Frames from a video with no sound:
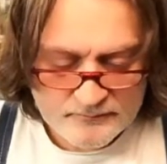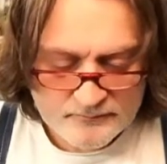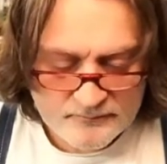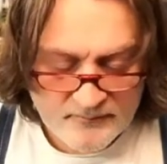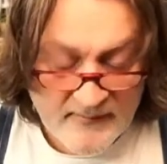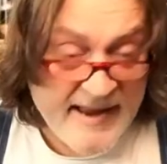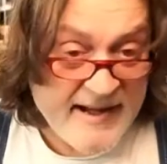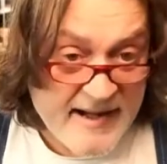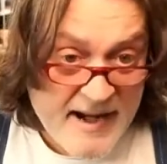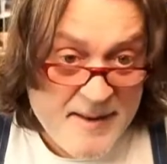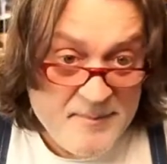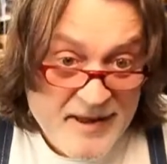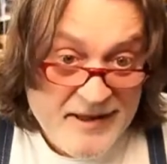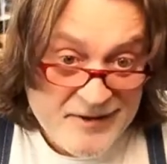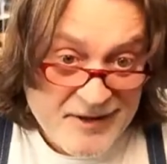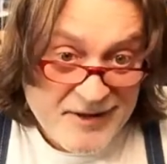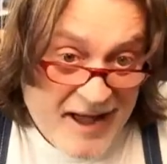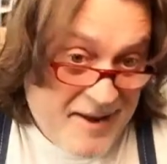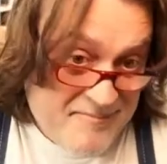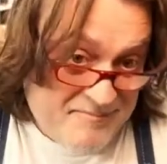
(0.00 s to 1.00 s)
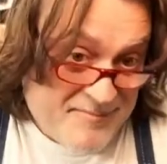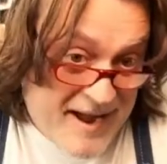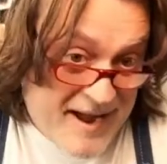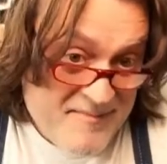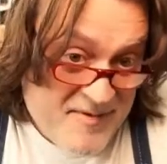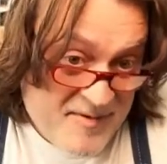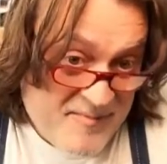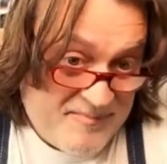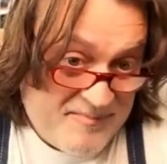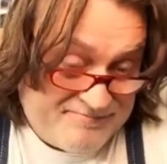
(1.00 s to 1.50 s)
and I'm English, I'm,
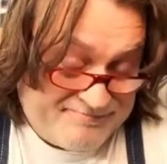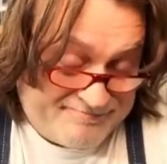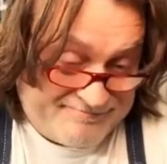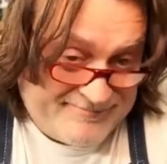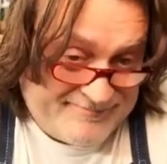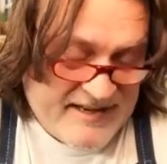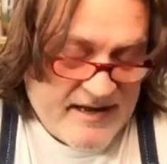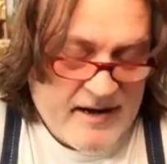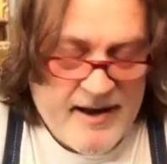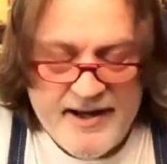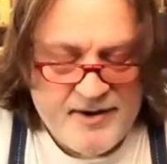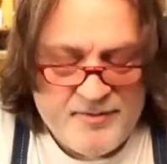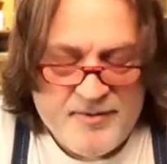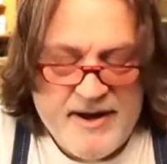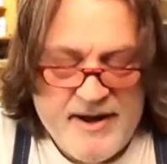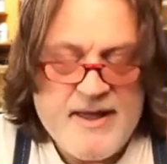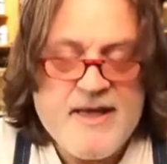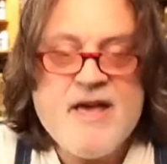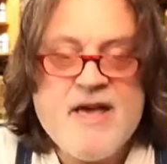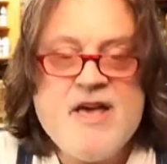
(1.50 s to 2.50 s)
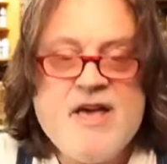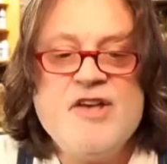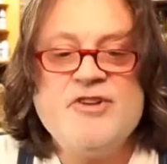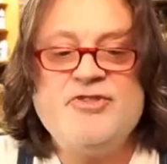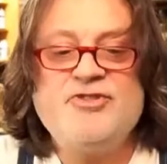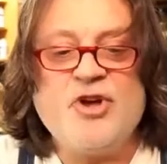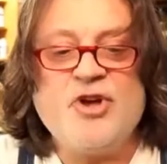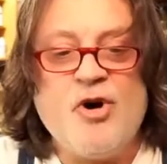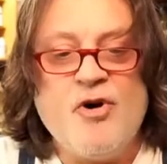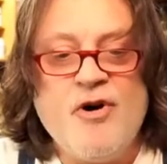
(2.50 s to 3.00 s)
I'm, yeah, anyway.
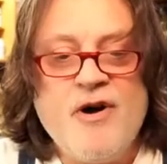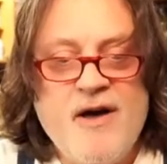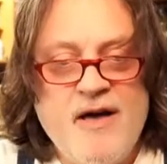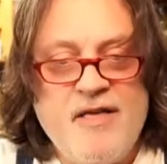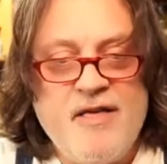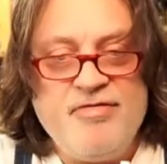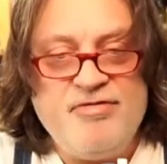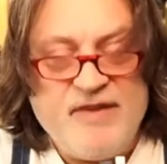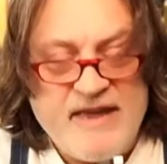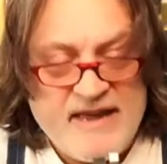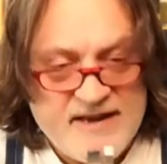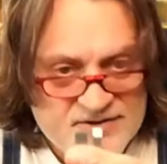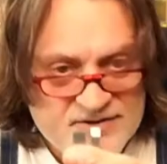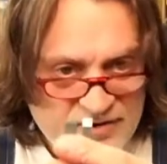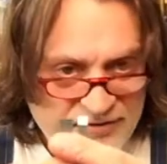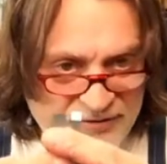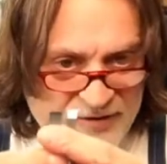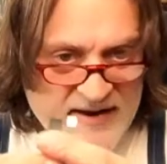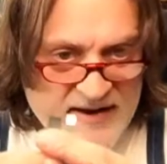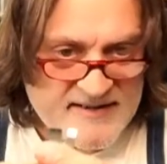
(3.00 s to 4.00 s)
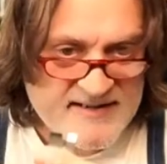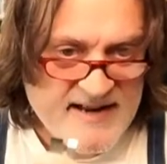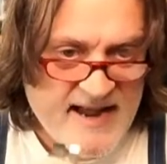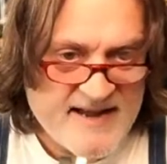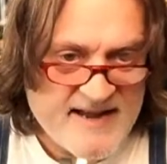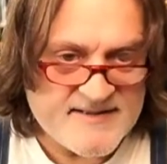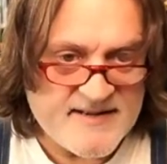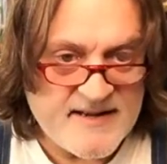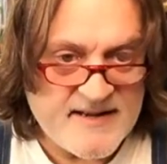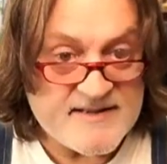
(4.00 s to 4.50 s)
So these are
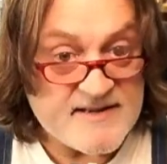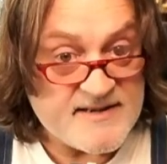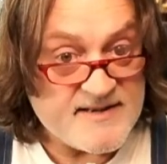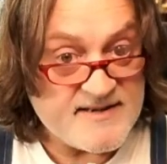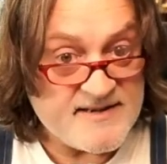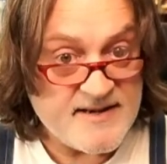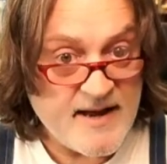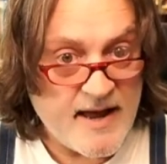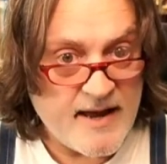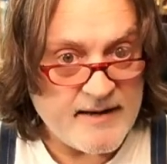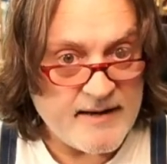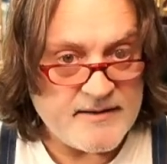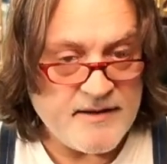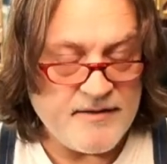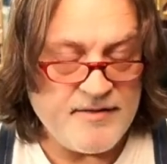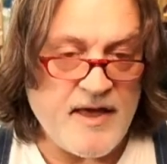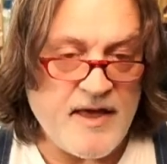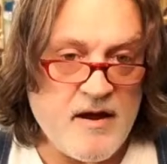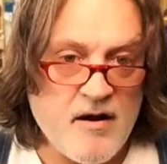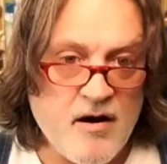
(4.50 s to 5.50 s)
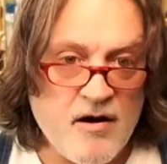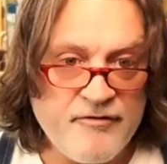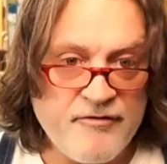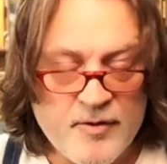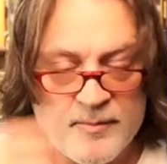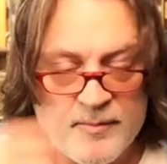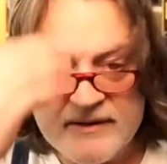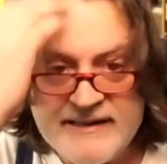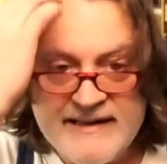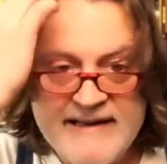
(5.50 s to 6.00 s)
fantastic. It's a set. They are
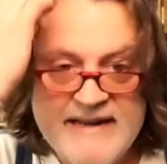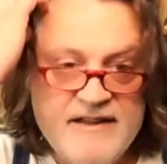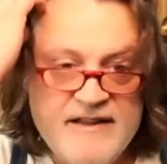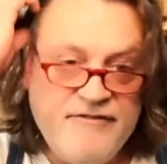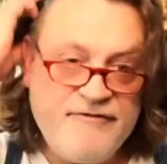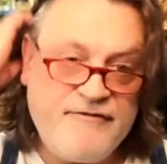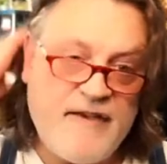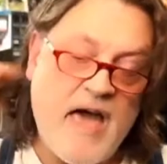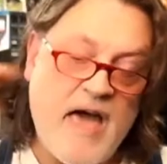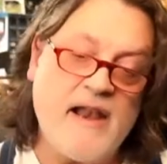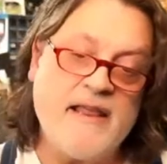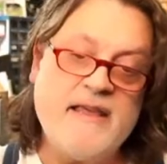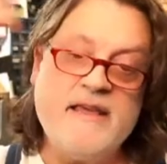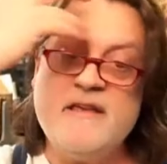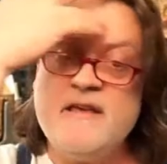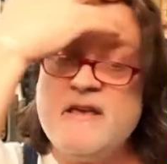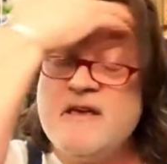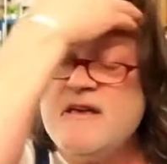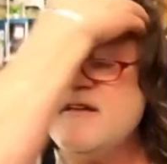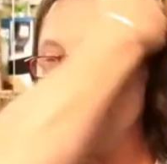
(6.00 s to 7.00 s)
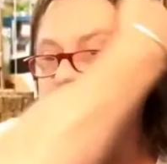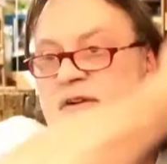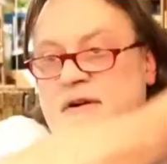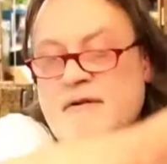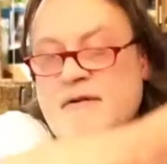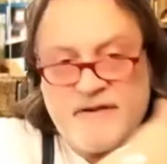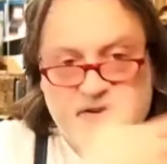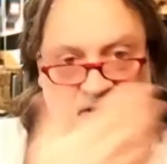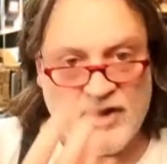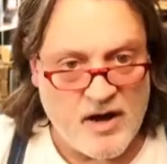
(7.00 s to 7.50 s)
from Lee Valley
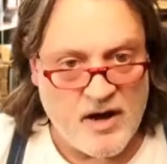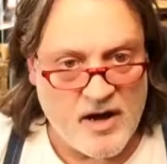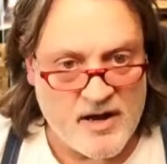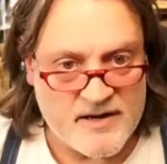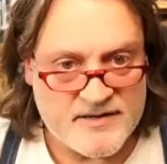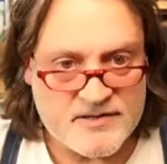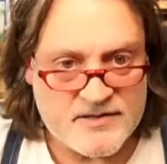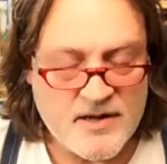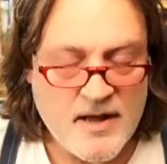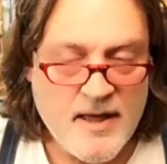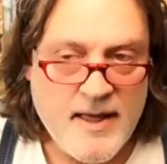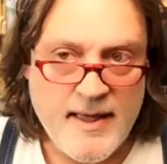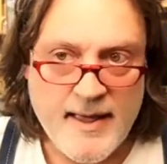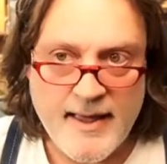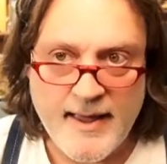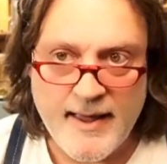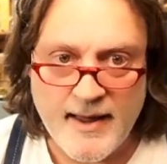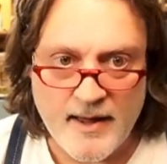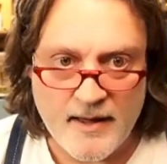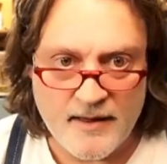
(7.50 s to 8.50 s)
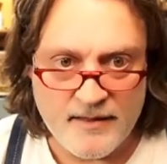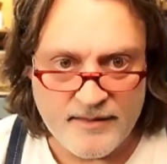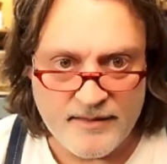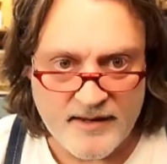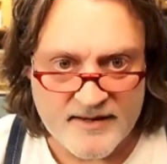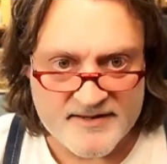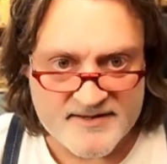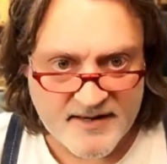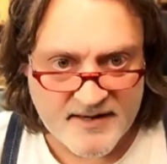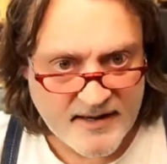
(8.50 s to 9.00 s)
Veritas, and
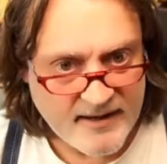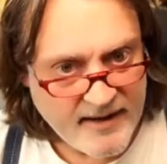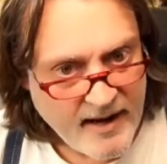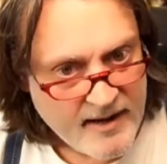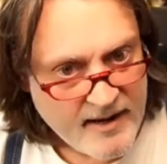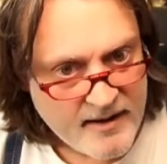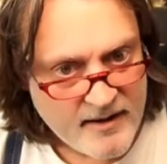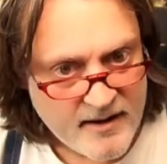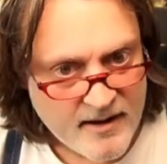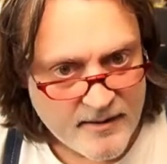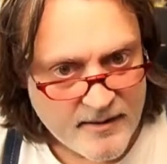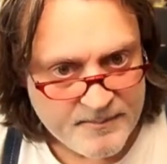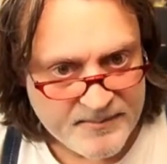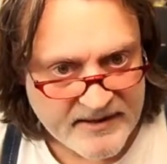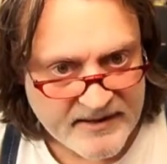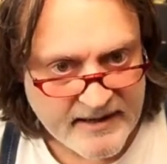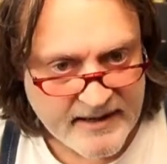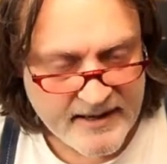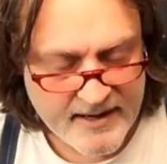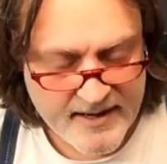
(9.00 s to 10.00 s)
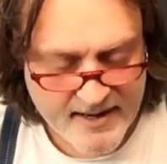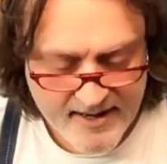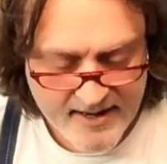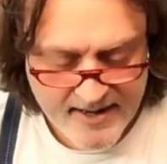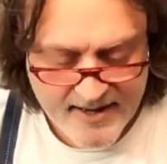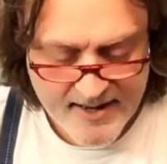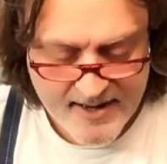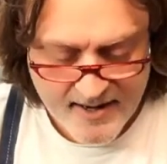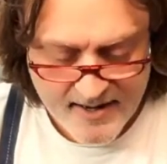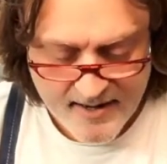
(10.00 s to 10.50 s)
it's a Canadian company.
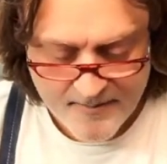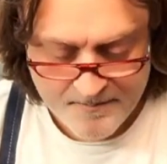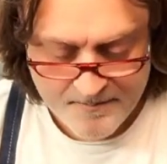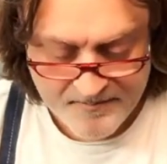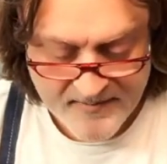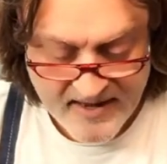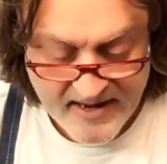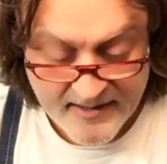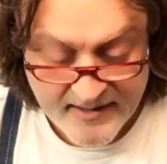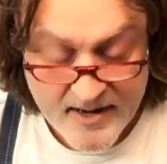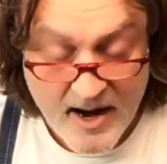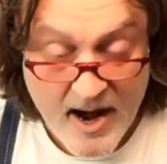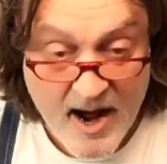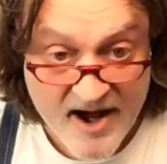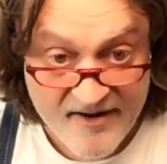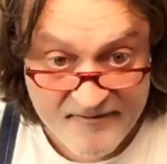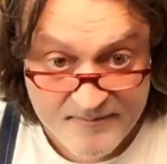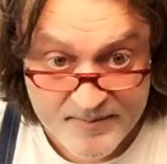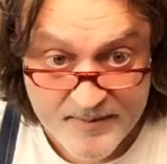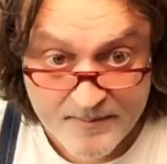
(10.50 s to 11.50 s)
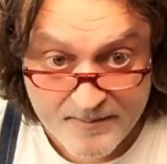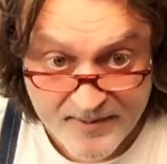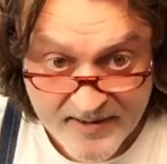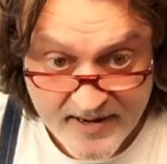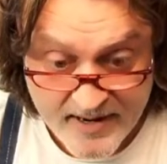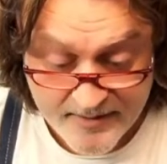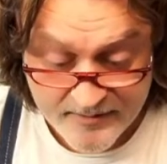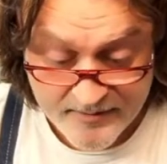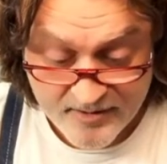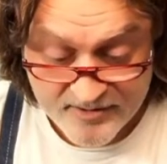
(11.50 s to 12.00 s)
Um, and I've been
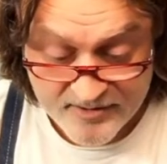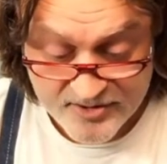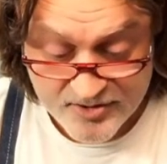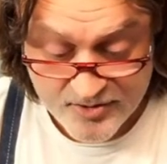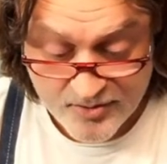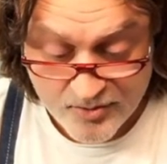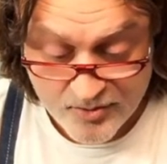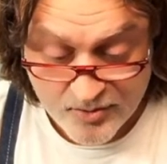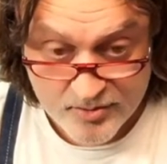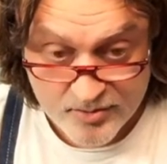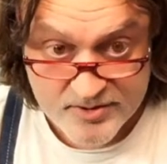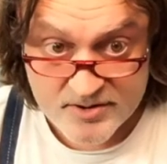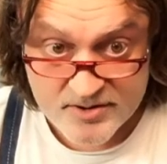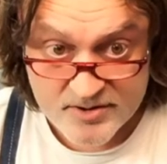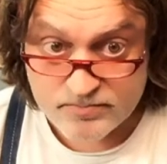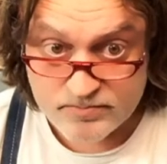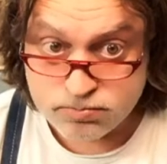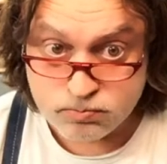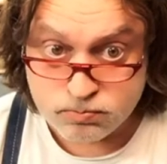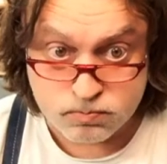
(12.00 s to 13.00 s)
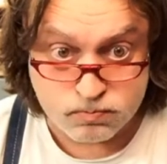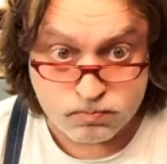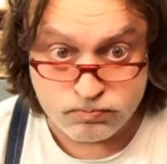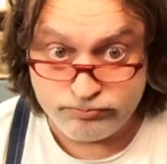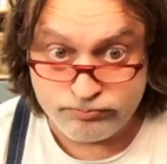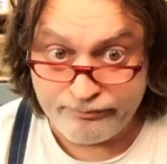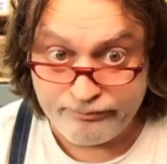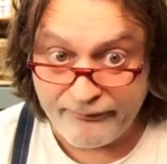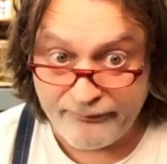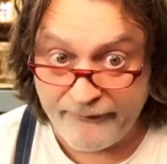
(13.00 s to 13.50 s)
buying their tools
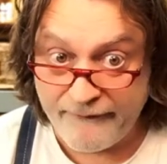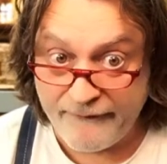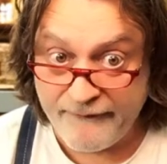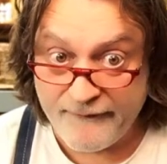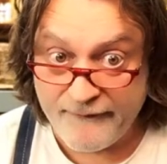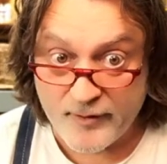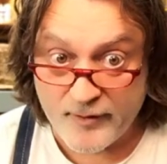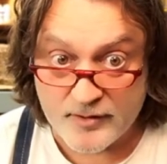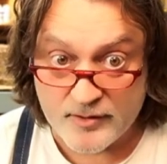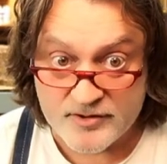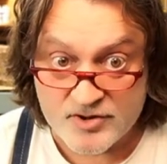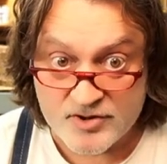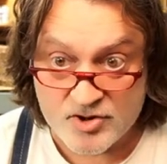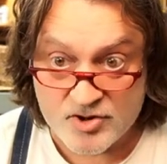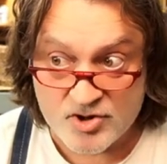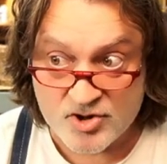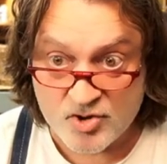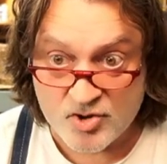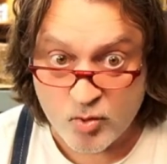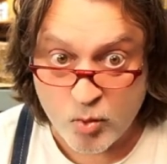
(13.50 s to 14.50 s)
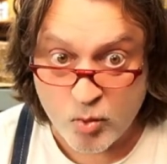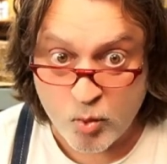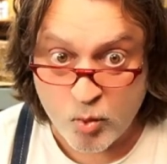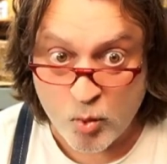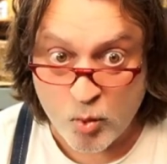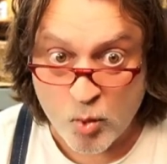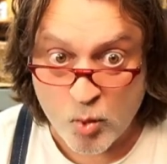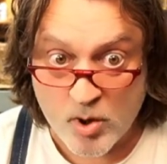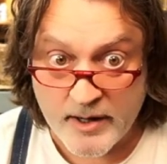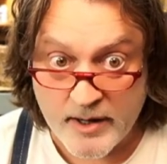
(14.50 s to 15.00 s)
for
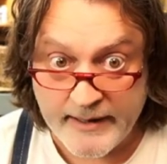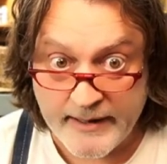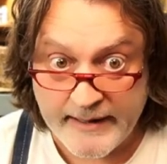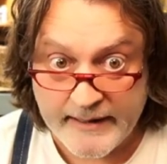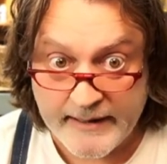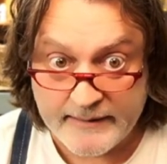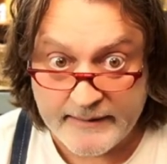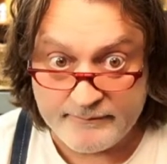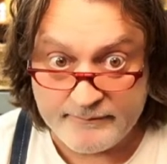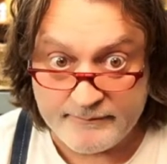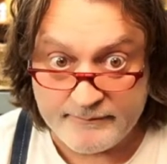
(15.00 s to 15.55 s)
20,